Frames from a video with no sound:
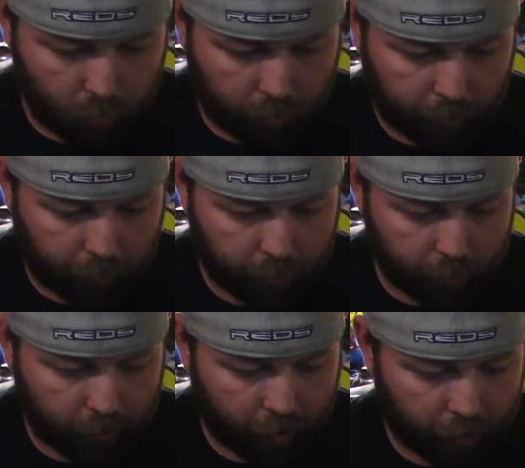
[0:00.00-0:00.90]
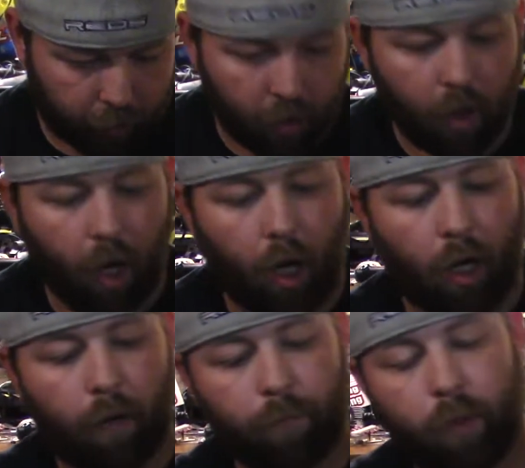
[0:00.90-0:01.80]
upgrades we have.
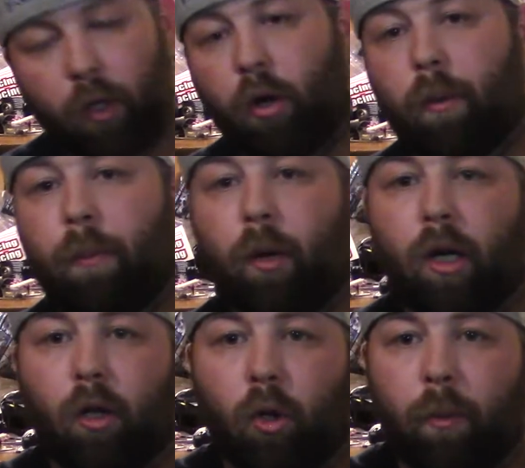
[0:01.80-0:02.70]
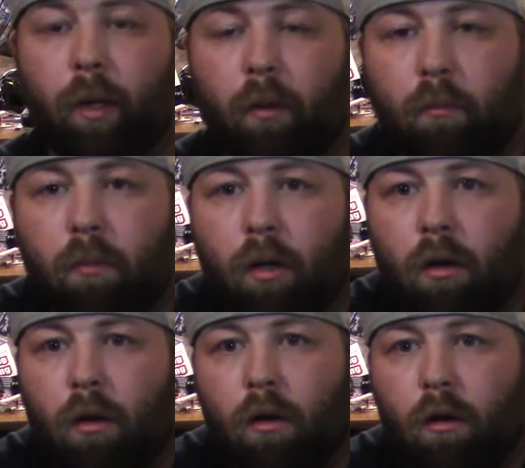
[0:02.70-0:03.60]
Going to be putting aluminum
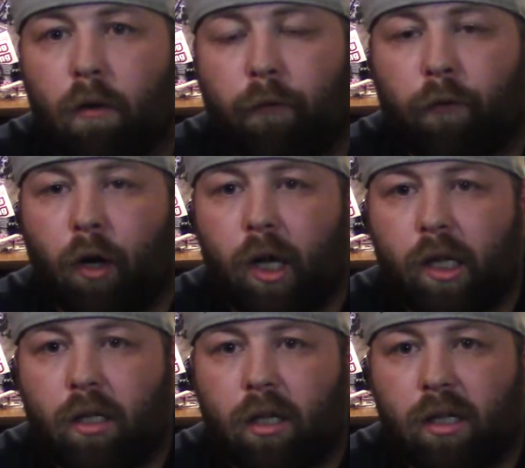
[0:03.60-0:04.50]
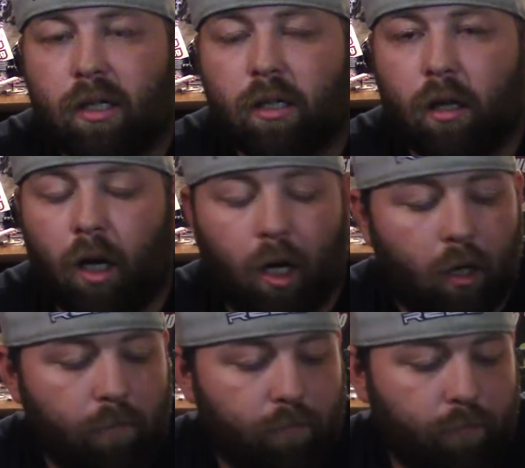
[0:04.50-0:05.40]
front
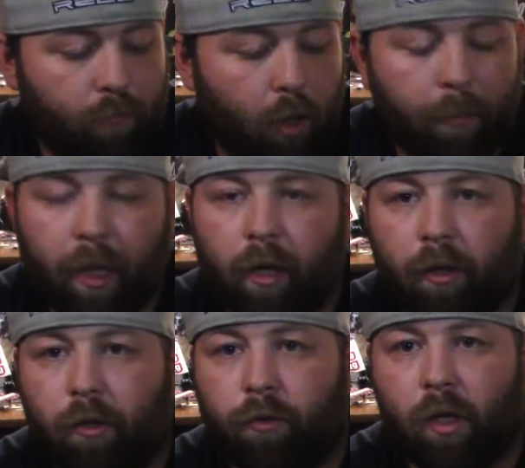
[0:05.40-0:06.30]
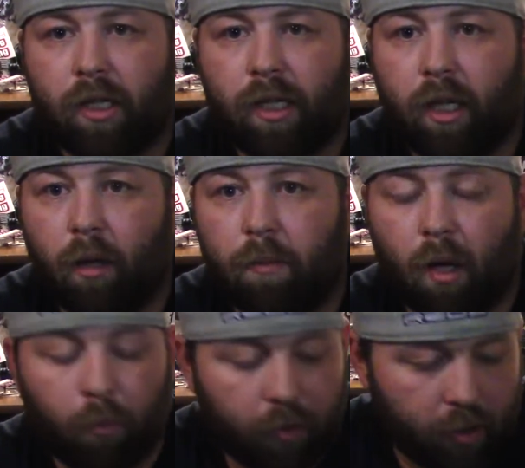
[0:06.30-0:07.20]
hub carriers, front C hubs
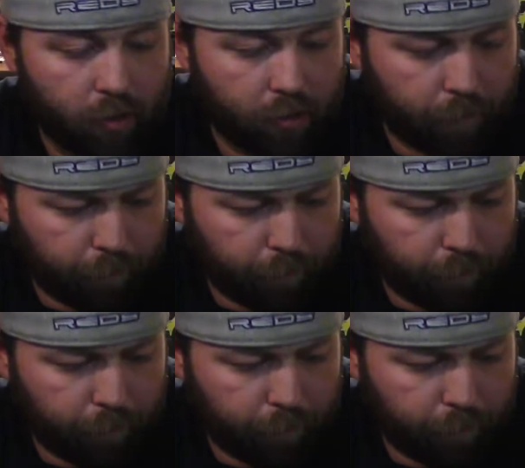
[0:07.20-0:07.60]
on this.